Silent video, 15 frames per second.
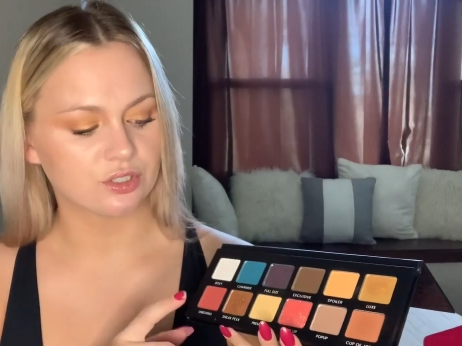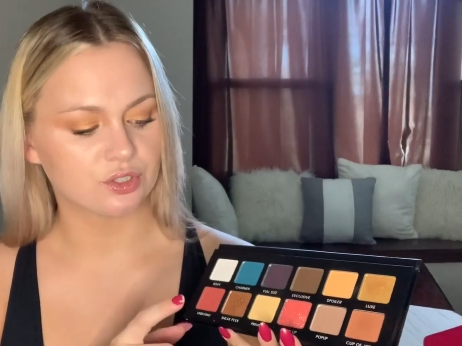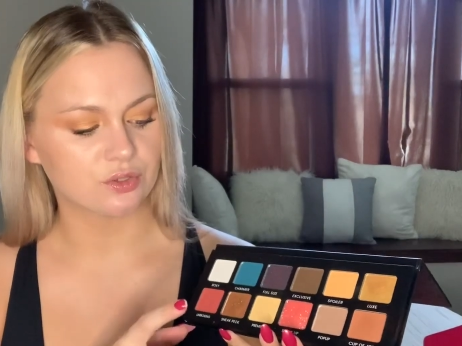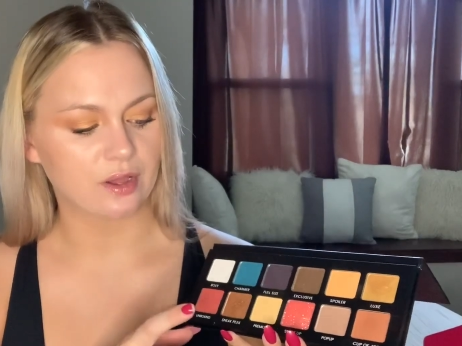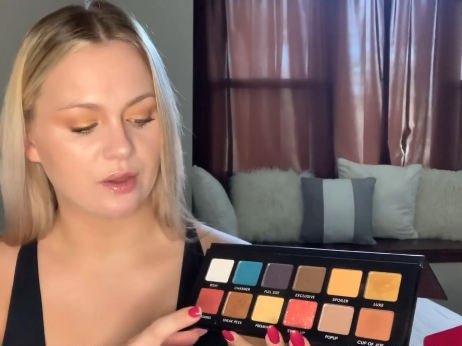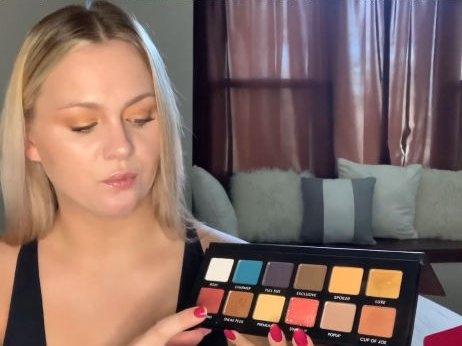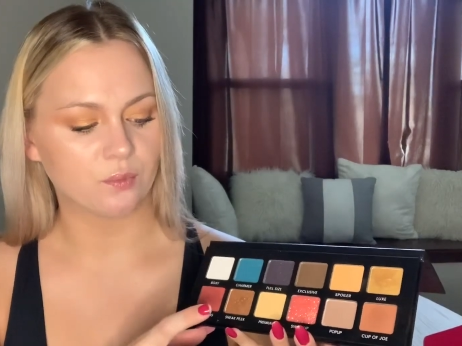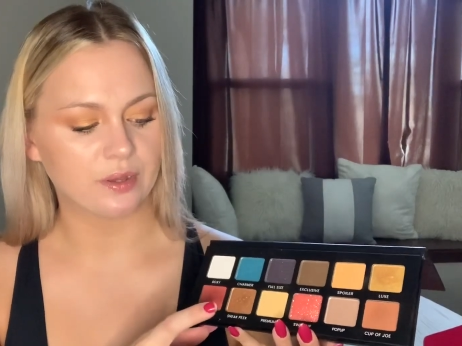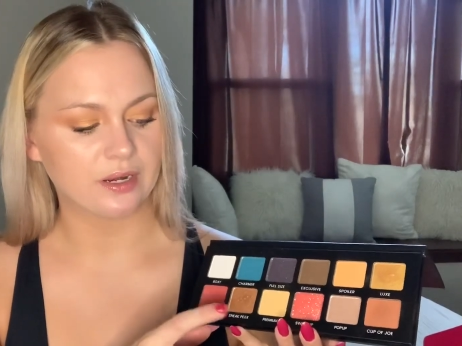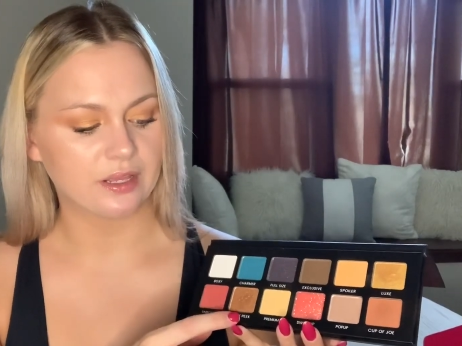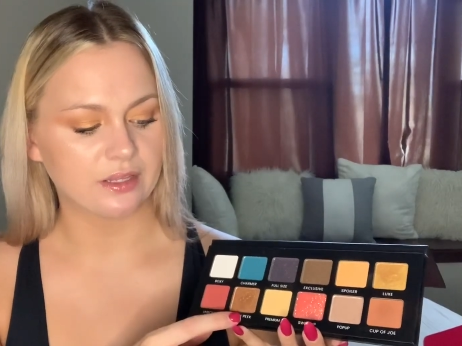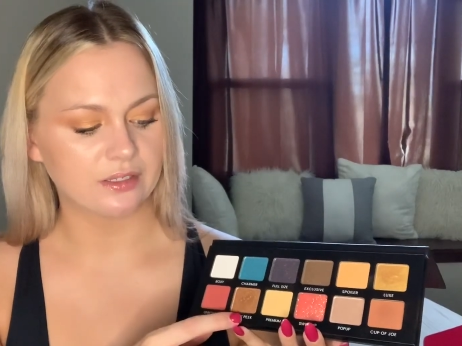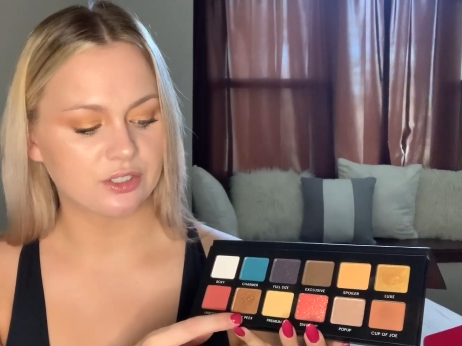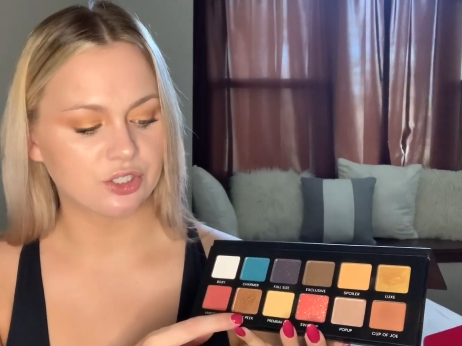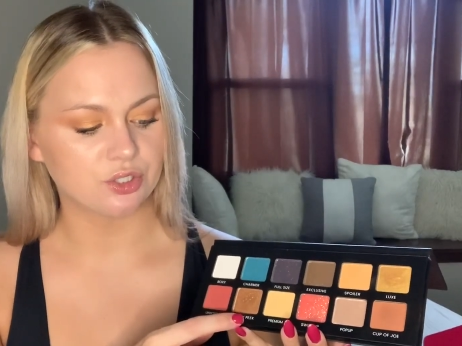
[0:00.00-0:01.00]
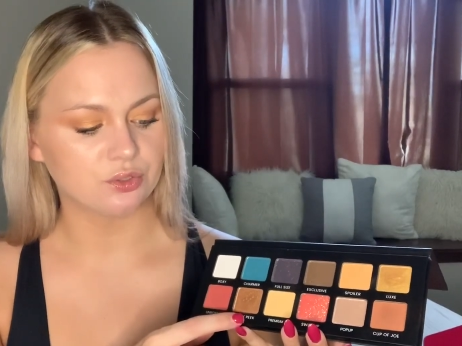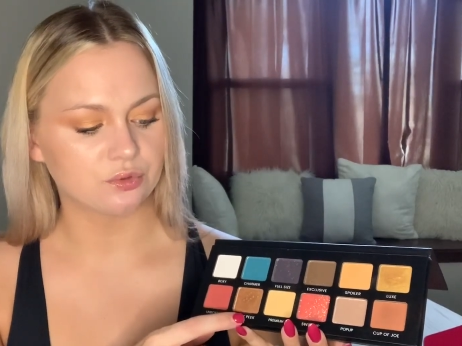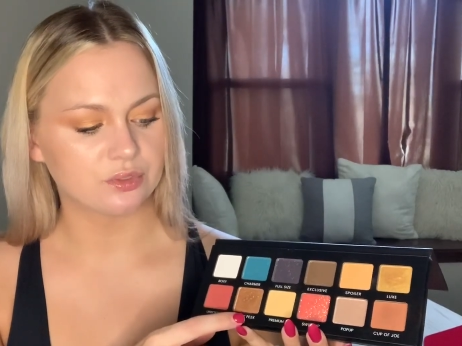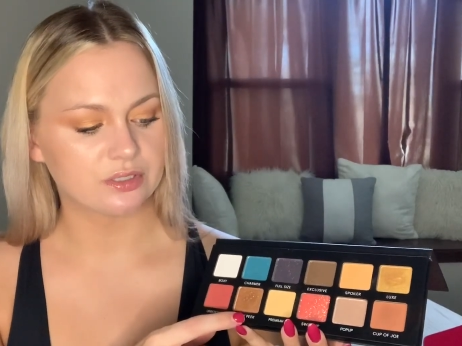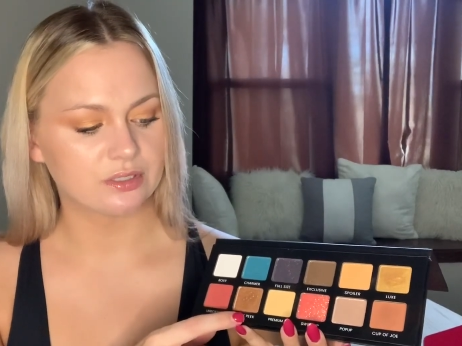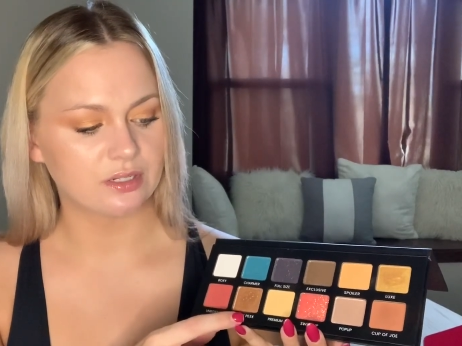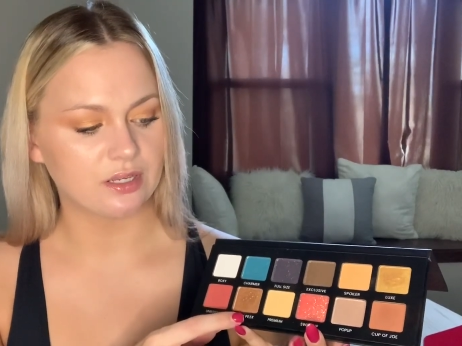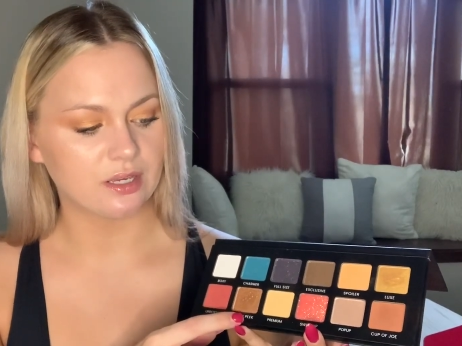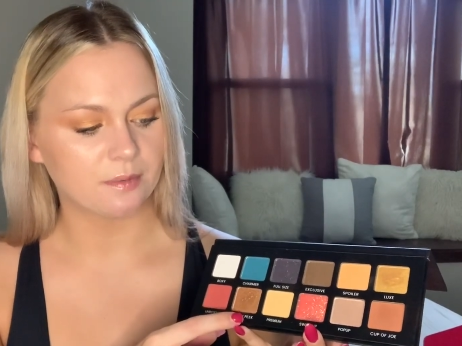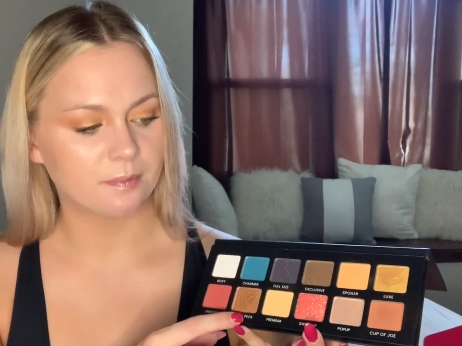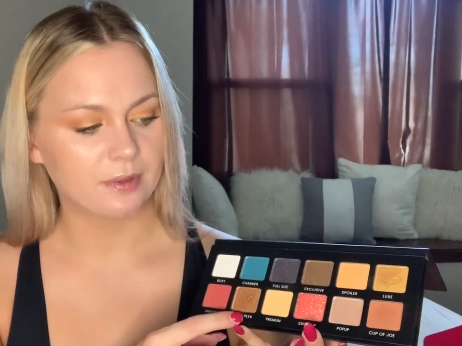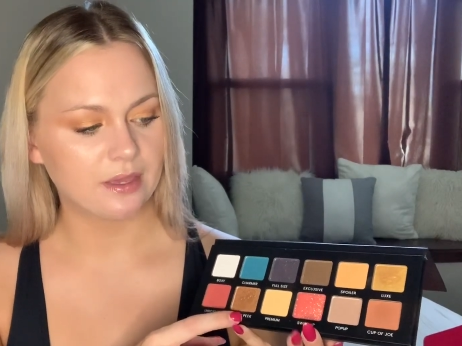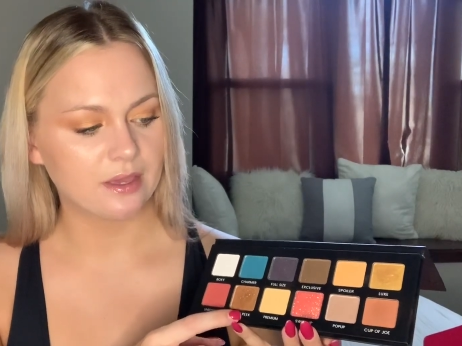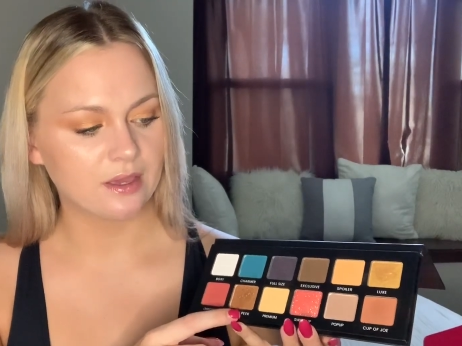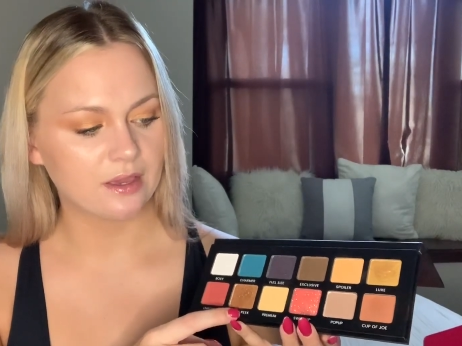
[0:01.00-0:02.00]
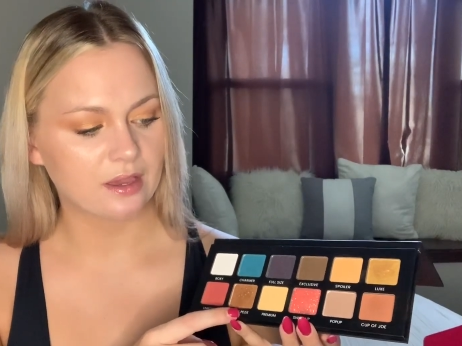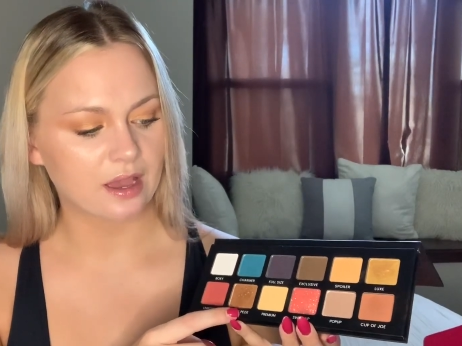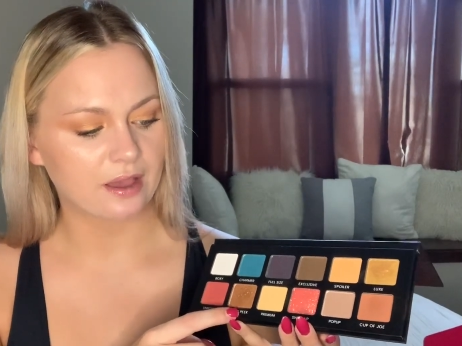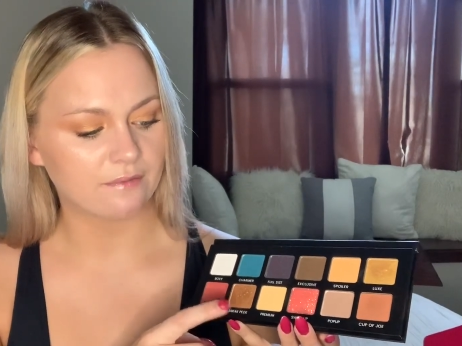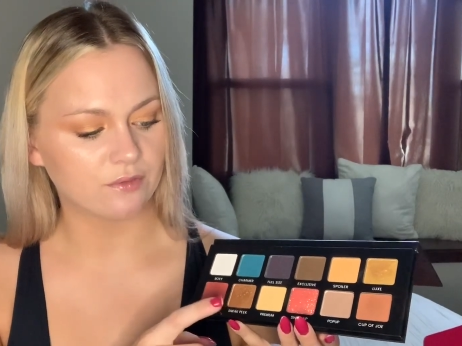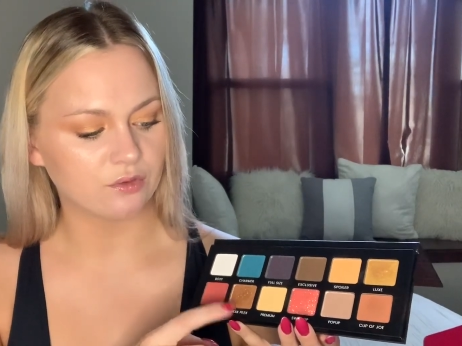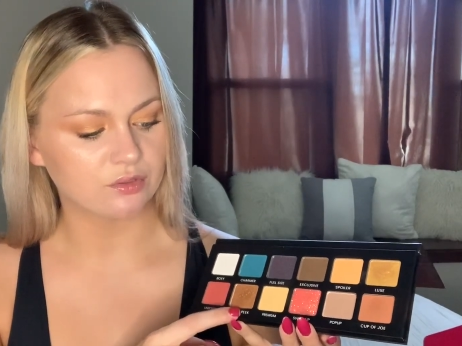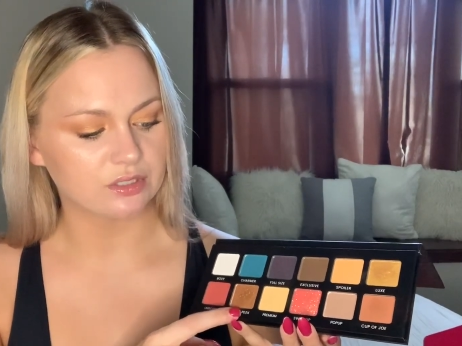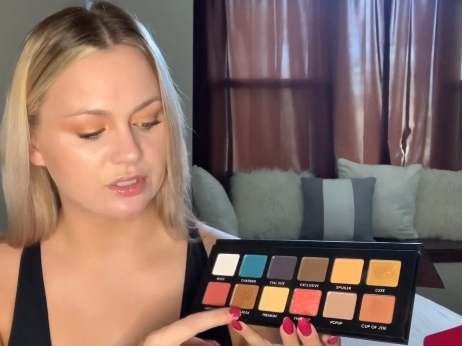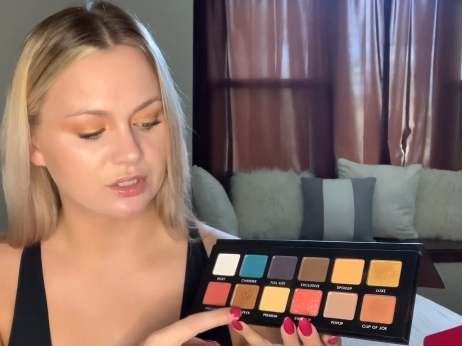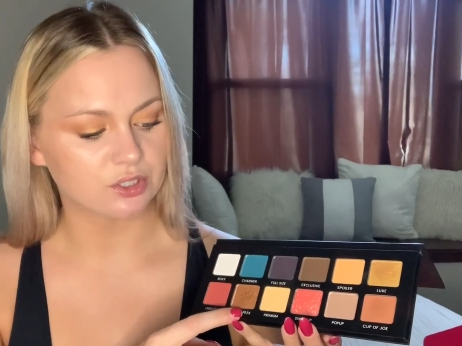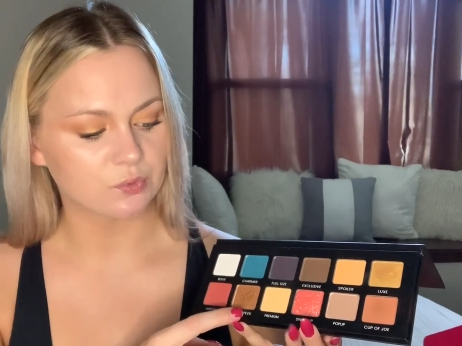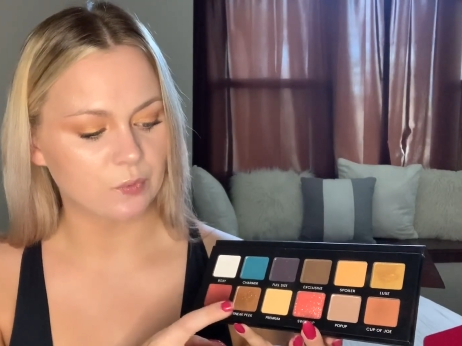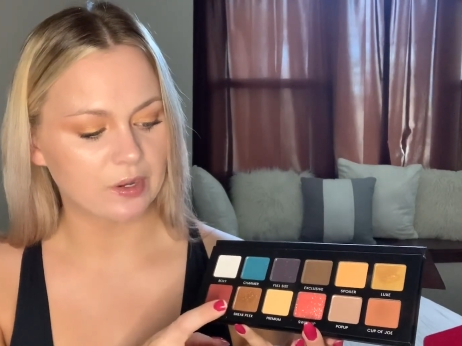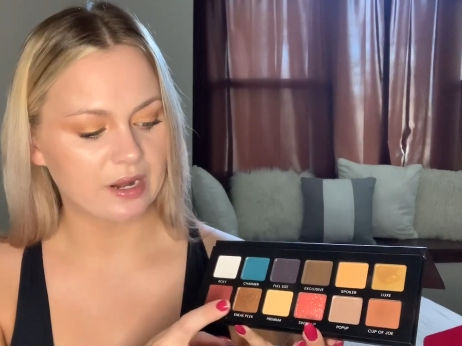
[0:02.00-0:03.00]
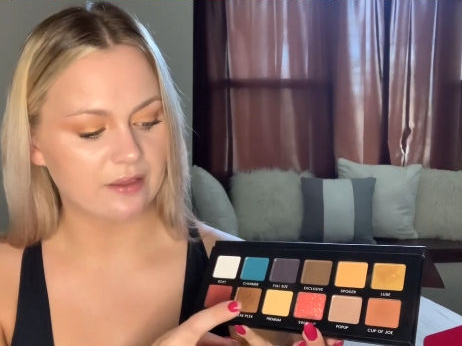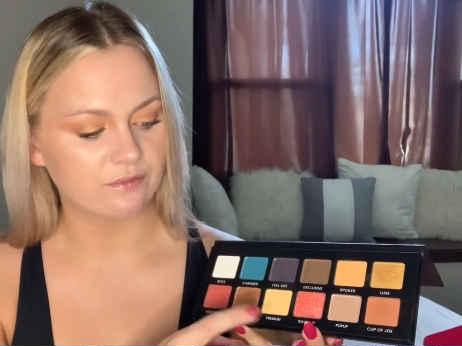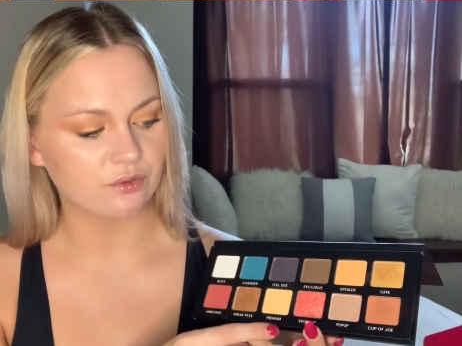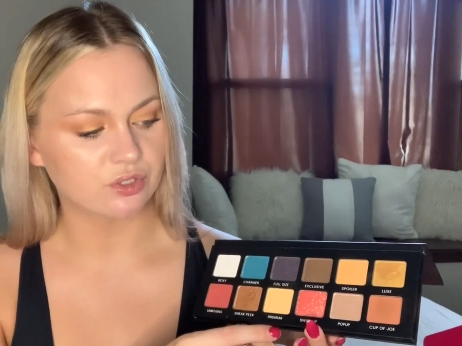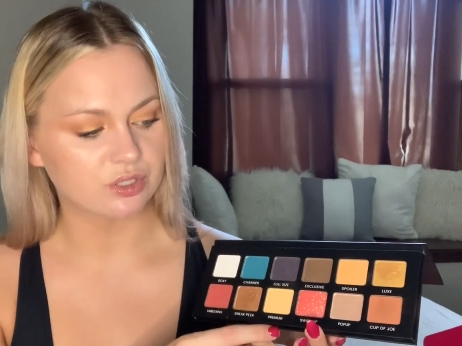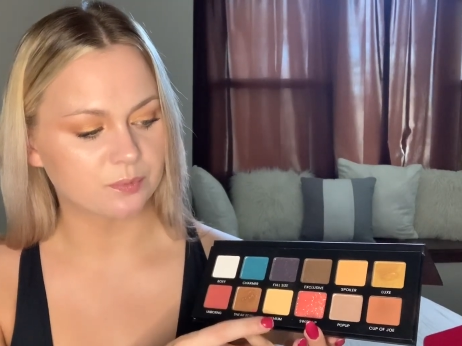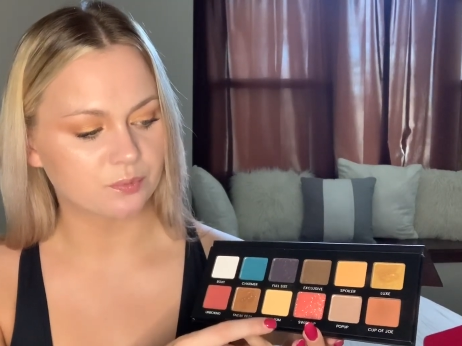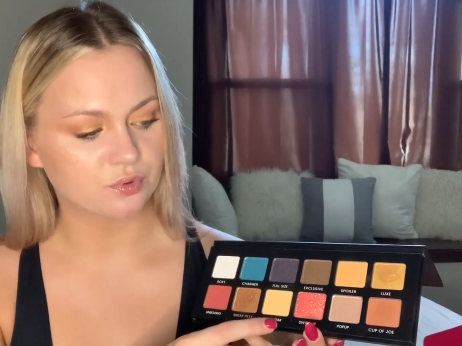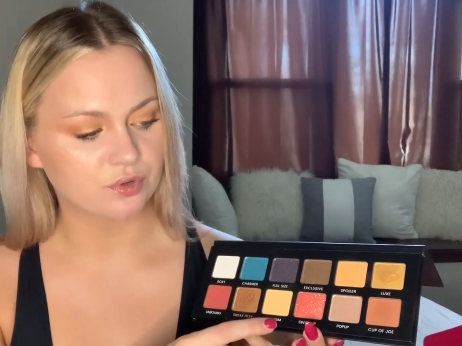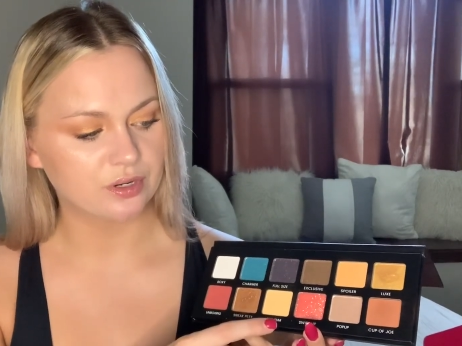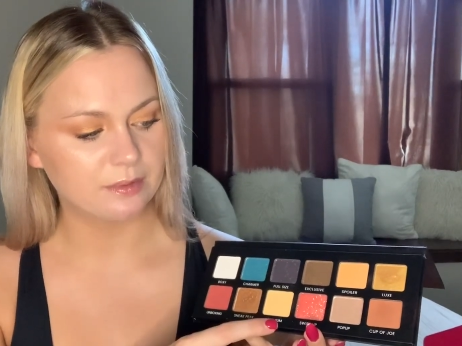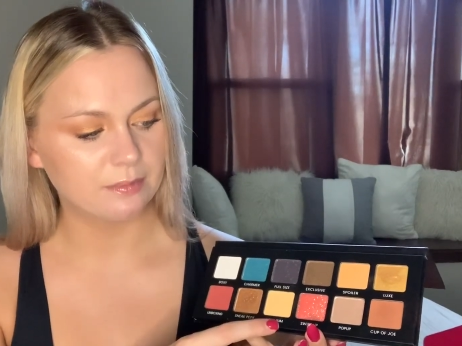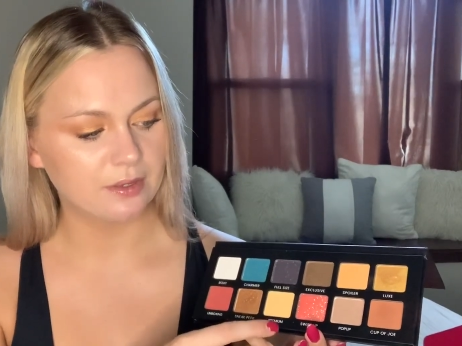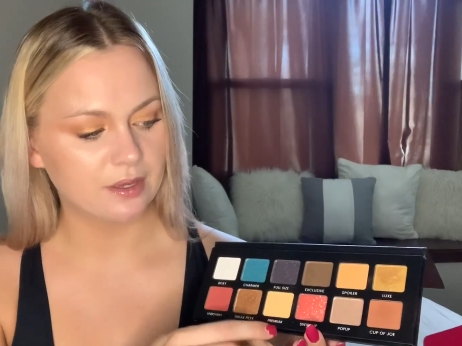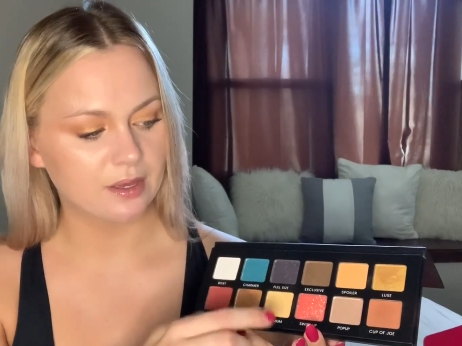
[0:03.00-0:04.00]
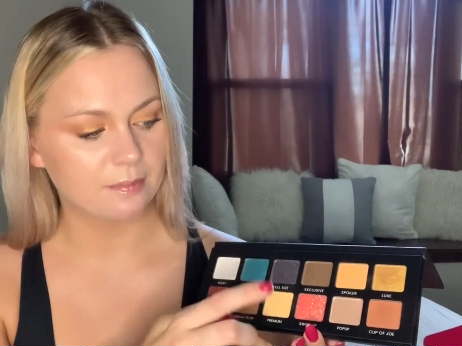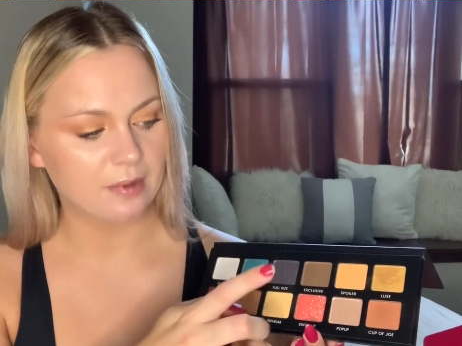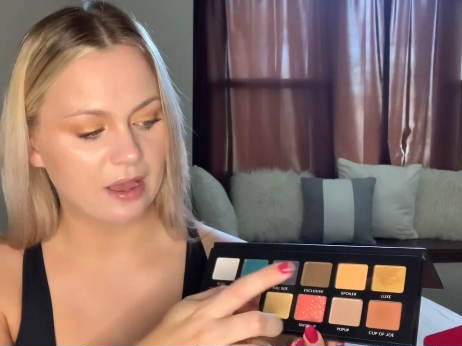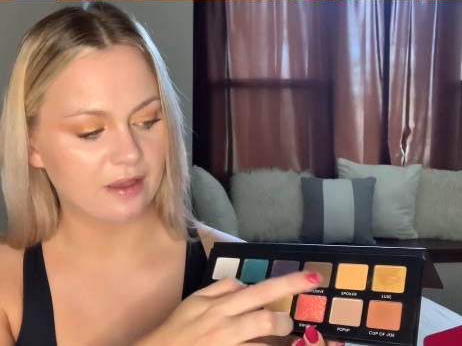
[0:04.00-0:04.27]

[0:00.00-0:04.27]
So I went into Sneak Peek. I've used this one. I've used Premium.